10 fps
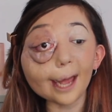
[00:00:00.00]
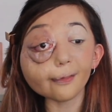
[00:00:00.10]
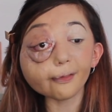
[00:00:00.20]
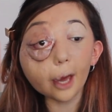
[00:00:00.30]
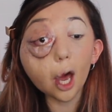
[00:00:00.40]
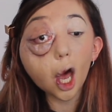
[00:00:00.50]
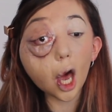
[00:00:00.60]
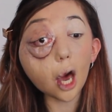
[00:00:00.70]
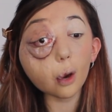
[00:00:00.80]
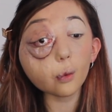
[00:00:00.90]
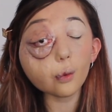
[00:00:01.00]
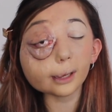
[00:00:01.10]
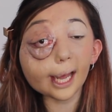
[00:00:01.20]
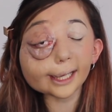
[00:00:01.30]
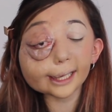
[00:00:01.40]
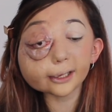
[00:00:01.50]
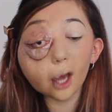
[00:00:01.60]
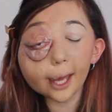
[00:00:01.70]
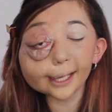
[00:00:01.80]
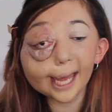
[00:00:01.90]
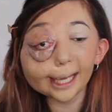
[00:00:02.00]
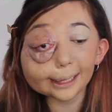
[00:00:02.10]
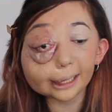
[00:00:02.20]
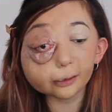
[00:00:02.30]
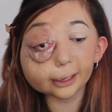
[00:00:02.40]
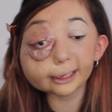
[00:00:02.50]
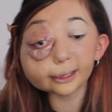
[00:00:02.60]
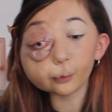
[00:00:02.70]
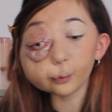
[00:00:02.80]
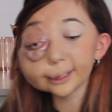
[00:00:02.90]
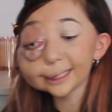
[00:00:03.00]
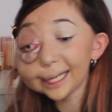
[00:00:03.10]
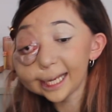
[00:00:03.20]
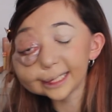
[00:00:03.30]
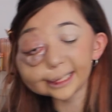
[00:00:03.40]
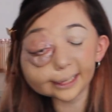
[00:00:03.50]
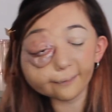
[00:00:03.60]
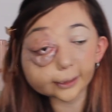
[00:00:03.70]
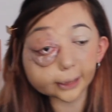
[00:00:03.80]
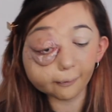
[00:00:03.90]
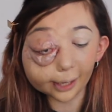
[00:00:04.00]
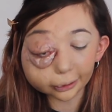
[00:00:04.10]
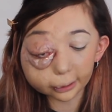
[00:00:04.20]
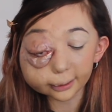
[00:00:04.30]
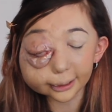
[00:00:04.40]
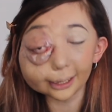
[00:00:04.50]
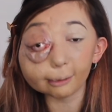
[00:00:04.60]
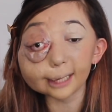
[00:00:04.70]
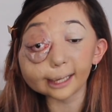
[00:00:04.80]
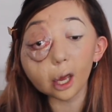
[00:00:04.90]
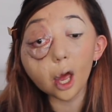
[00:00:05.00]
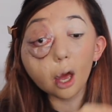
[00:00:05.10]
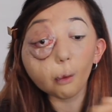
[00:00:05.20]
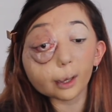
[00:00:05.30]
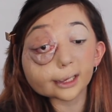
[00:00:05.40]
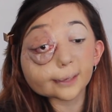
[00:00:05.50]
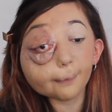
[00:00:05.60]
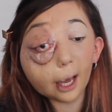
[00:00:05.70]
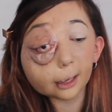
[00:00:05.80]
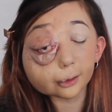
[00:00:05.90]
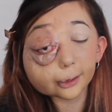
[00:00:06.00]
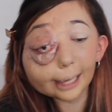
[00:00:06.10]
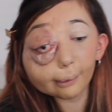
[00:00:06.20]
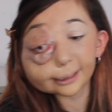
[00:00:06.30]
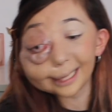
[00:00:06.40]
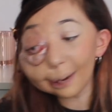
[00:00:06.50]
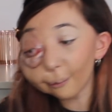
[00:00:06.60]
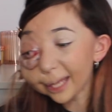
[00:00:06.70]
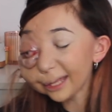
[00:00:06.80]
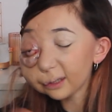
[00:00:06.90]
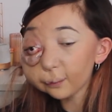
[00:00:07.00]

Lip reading: and the whole like entire cake literally slid in different directions. So there was like one sponge that was that way, there